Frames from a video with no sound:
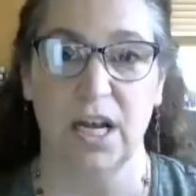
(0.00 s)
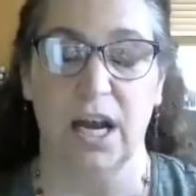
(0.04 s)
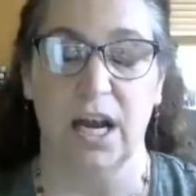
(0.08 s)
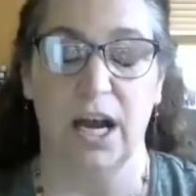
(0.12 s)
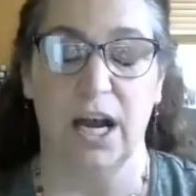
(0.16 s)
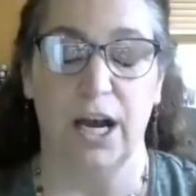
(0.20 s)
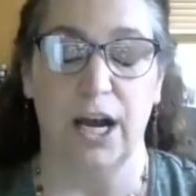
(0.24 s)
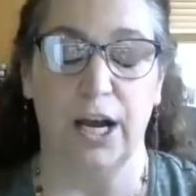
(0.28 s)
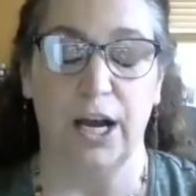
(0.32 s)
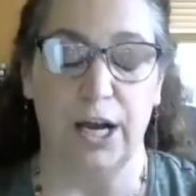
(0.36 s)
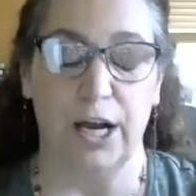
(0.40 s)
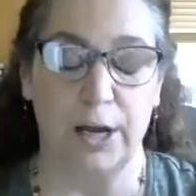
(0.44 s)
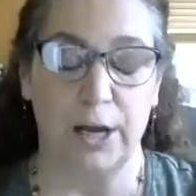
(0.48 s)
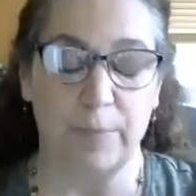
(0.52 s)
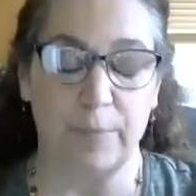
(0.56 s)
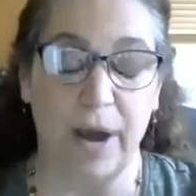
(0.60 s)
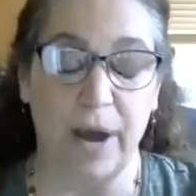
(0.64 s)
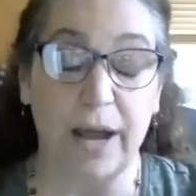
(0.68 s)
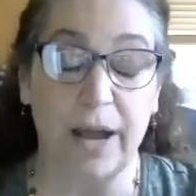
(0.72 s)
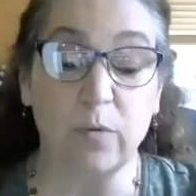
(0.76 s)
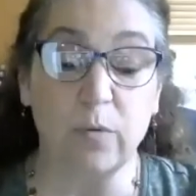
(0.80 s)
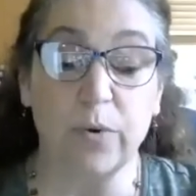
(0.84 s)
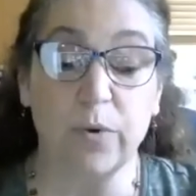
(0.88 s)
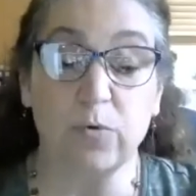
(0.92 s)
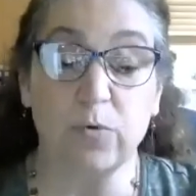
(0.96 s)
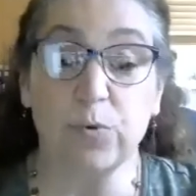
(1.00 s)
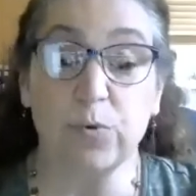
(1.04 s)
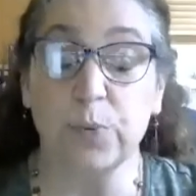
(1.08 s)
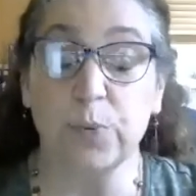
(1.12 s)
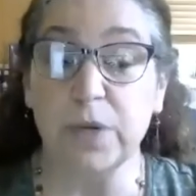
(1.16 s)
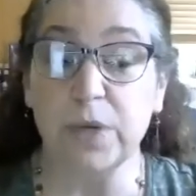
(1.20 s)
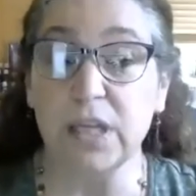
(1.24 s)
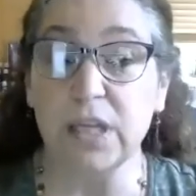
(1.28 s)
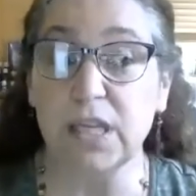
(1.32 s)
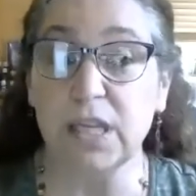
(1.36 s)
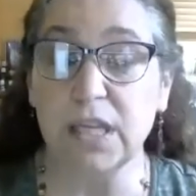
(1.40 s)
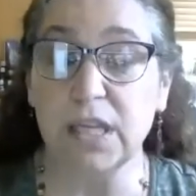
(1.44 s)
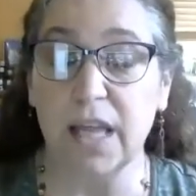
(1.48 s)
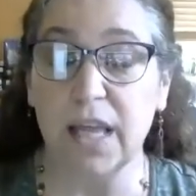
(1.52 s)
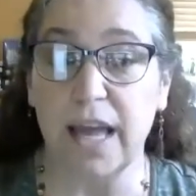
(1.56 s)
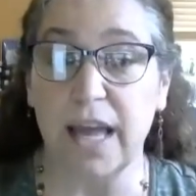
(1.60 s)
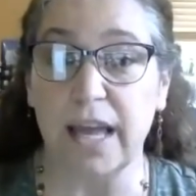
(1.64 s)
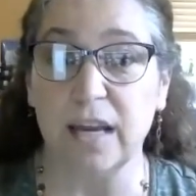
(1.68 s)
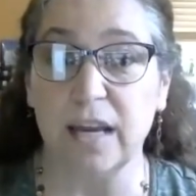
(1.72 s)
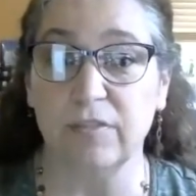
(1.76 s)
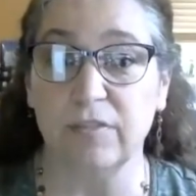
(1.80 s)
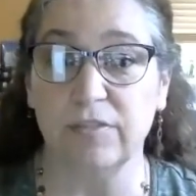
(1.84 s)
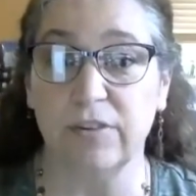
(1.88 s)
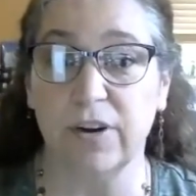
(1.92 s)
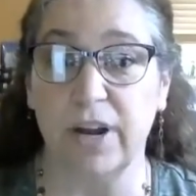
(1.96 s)
I would really like
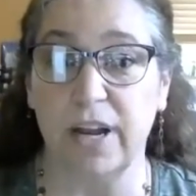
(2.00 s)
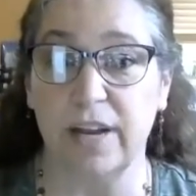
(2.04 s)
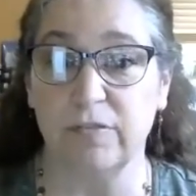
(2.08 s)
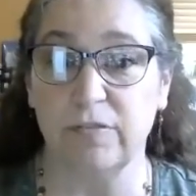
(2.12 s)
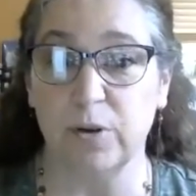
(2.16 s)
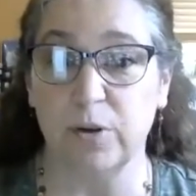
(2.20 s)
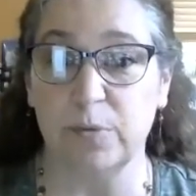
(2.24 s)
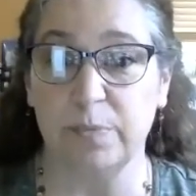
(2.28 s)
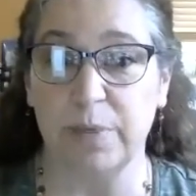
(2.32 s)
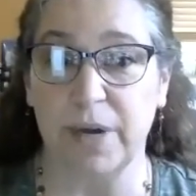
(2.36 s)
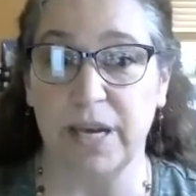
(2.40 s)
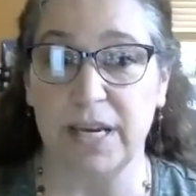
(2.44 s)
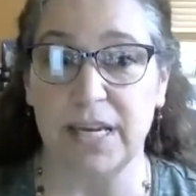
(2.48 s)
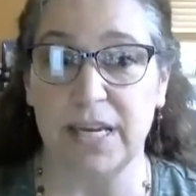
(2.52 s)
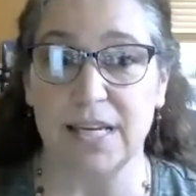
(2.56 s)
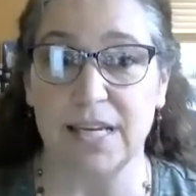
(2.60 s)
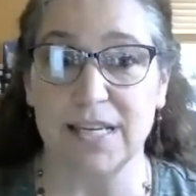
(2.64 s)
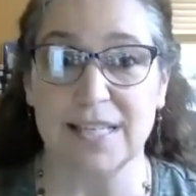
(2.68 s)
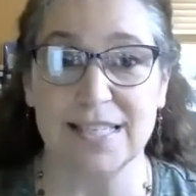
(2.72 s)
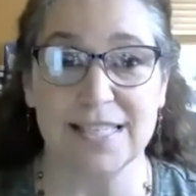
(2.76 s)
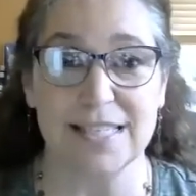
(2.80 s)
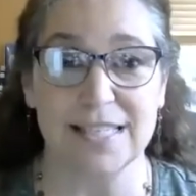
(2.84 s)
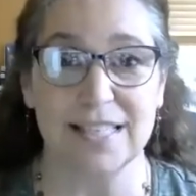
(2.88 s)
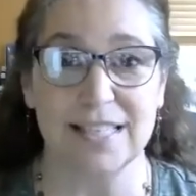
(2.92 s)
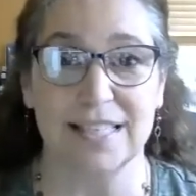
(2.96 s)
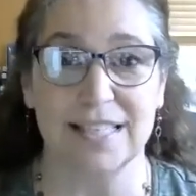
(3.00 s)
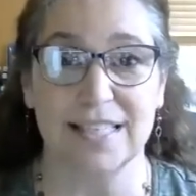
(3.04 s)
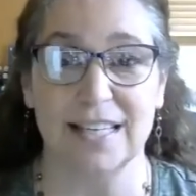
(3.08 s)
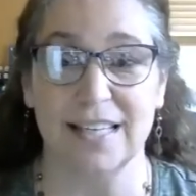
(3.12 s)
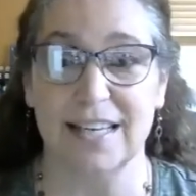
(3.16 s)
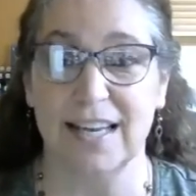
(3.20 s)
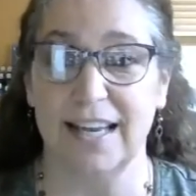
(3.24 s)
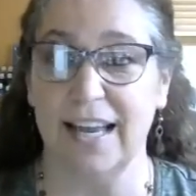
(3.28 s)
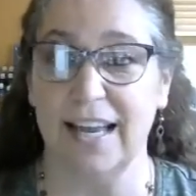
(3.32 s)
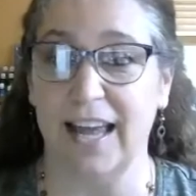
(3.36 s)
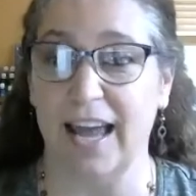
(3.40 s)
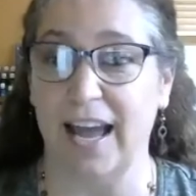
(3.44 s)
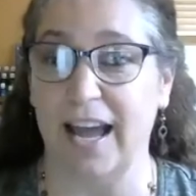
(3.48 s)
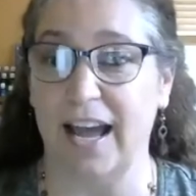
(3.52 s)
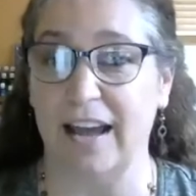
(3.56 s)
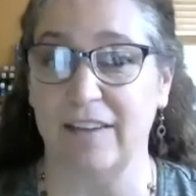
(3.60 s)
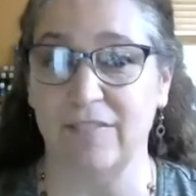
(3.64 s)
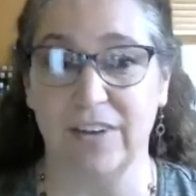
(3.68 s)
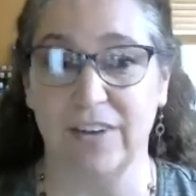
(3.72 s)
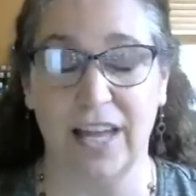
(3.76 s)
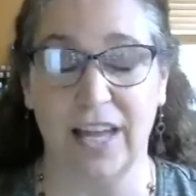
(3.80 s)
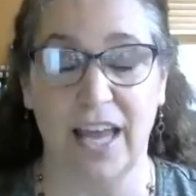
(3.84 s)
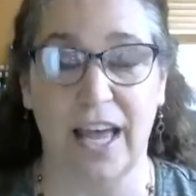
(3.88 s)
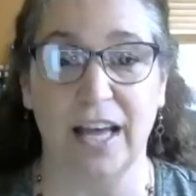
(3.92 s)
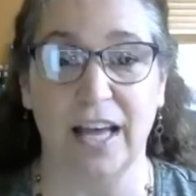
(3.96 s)
for everybody to have
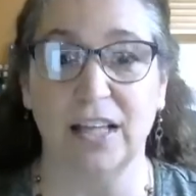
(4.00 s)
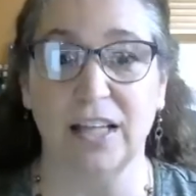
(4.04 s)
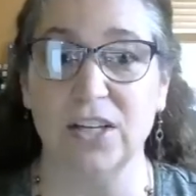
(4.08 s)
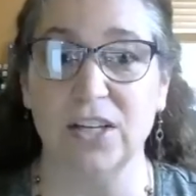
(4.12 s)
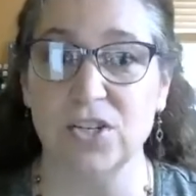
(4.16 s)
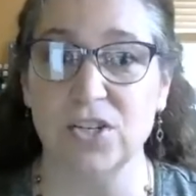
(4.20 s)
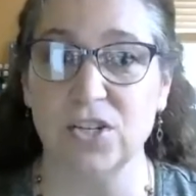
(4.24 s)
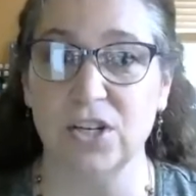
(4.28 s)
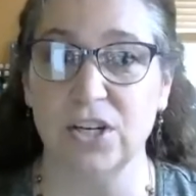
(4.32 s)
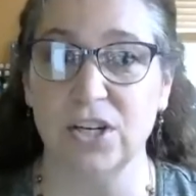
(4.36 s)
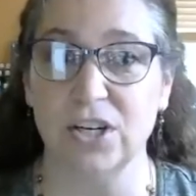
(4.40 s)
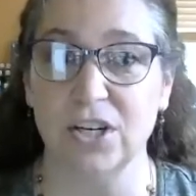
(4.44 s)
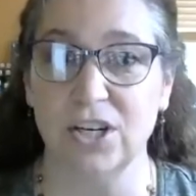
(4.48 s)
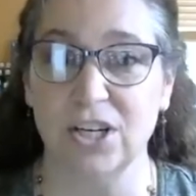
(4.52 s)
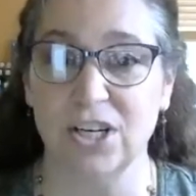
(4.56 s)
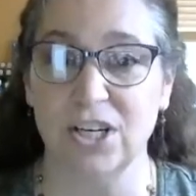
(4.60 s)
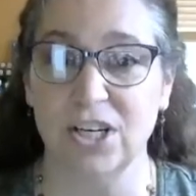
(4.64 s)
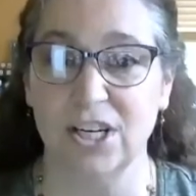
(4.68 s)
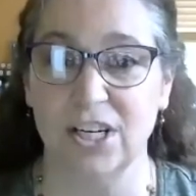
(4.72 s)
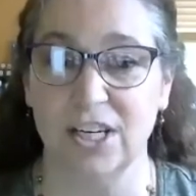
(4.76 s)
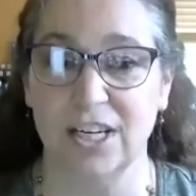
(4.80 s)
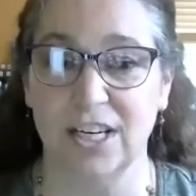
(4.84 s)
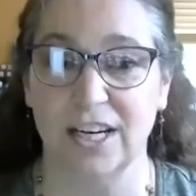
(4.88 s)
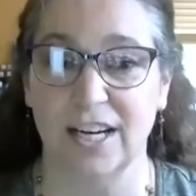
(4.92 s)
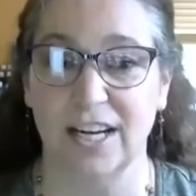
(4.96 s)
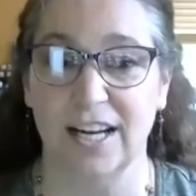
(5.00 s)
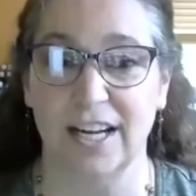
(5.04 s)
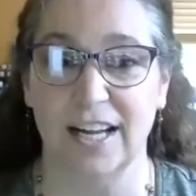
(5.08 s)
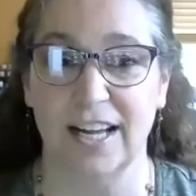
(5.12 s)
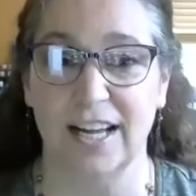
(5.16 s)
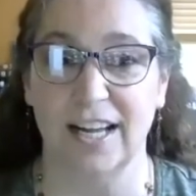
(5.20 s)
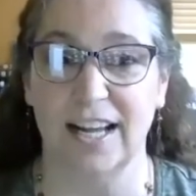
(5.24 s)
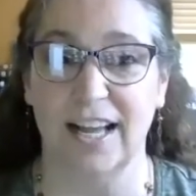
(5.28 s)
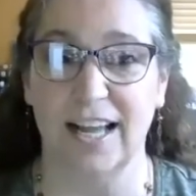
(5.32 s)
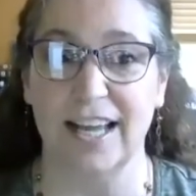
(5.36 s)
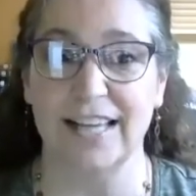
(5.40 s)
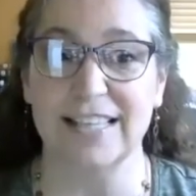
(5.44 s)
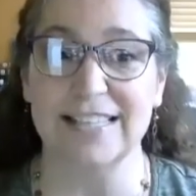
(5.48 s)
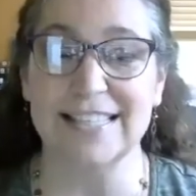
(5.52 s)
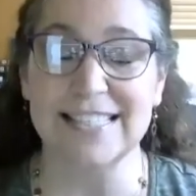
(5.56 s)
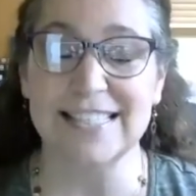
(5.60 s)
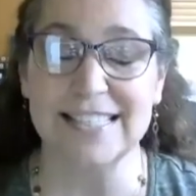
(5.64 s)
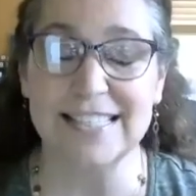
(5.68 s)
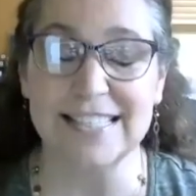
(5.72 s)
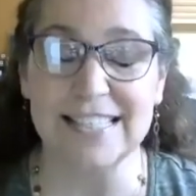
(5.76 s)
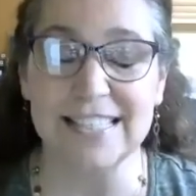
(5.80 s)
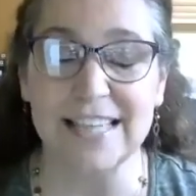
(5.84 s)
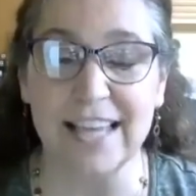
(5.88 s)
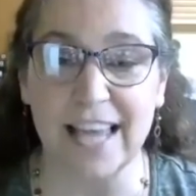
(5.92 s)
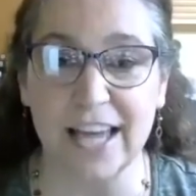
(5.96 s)
a calendar and
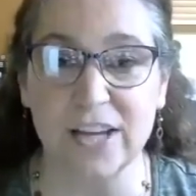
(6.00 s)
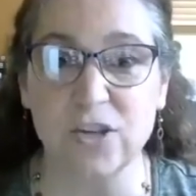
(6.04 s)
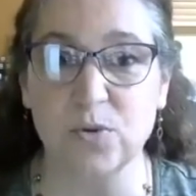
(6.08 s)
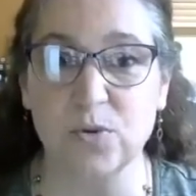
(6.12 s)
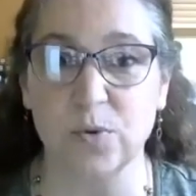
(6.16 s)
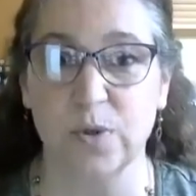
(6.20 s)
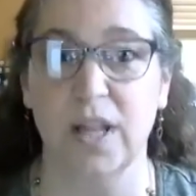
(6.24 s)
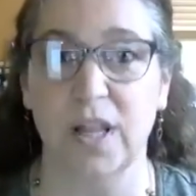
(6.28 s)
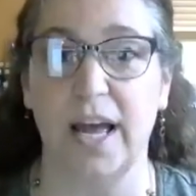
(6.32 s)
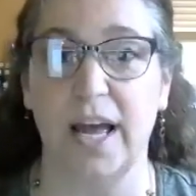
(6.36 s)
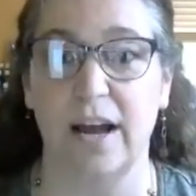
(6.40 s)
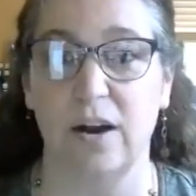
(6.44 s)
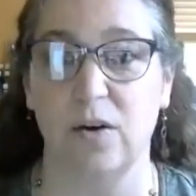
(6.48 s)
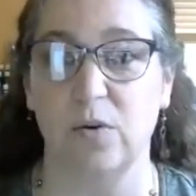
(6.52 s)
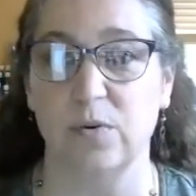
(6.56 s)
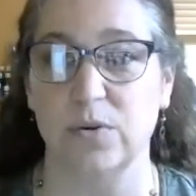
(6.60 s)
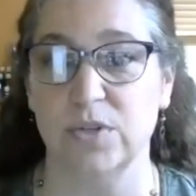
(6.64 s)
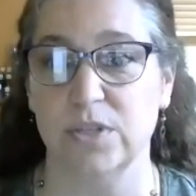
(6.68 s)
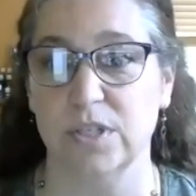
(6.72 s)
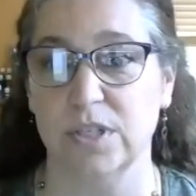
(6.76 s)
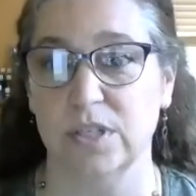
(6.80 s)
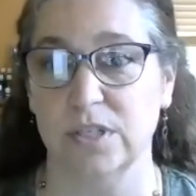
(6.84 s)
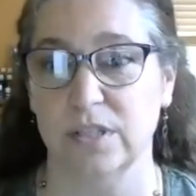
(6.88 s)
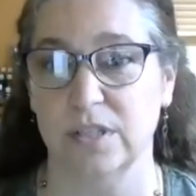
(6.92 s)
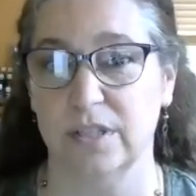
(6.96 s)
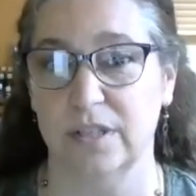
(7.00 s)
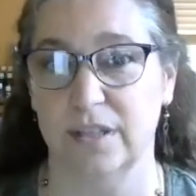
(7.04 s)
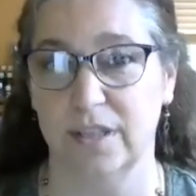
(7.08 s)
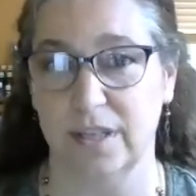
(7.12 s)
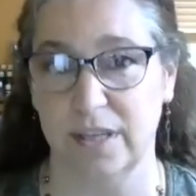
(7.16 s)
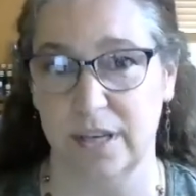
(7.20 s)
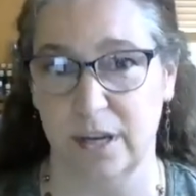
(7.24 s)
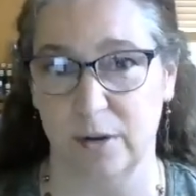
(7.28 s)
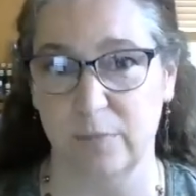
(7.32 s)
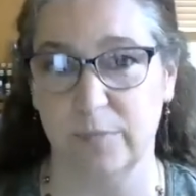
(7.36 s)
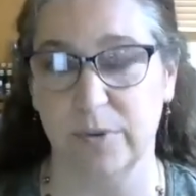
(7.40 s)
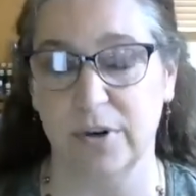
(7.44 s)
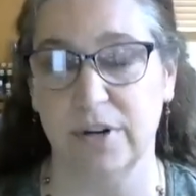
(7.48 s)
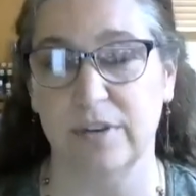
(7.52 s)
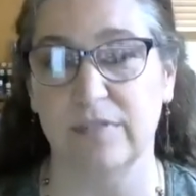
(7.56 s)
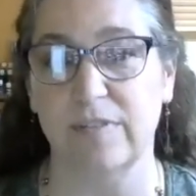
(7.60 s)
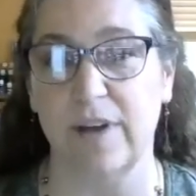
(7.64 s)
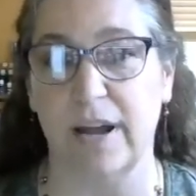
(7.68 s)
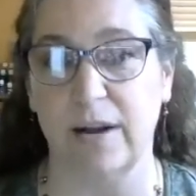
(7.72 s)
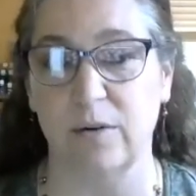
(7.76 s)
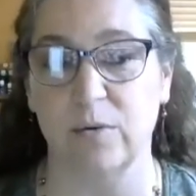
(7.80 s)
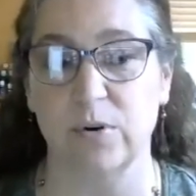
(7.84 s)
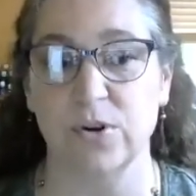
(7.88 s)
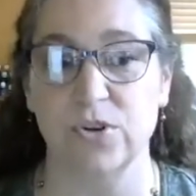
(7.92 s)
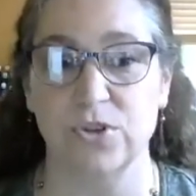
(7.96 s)
schedule out the number of
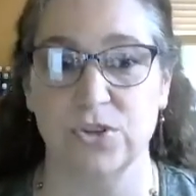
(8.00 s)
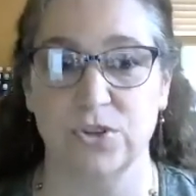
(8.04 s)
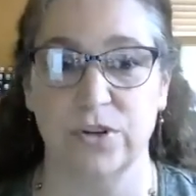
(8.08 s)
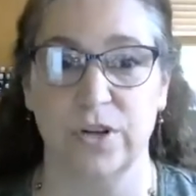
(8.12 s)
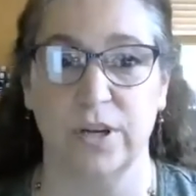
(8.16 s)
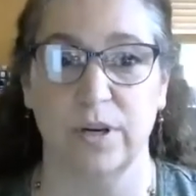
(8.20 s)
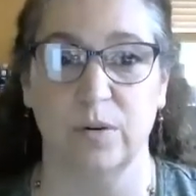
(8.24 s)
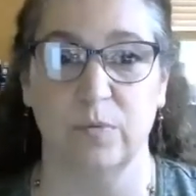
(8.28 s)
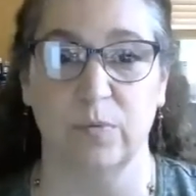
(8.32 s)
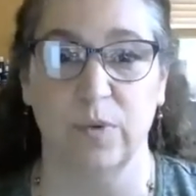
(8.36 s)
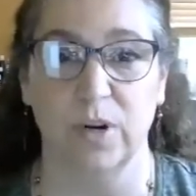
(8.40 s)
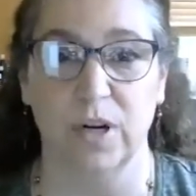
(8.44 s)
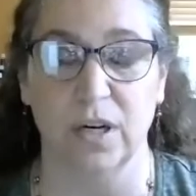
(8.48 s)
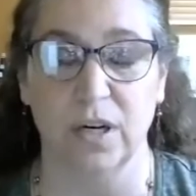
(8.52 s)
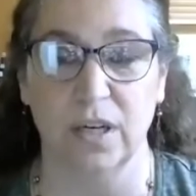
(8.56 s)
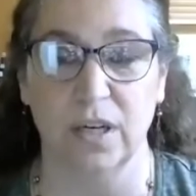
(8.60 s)
hours you're going to work.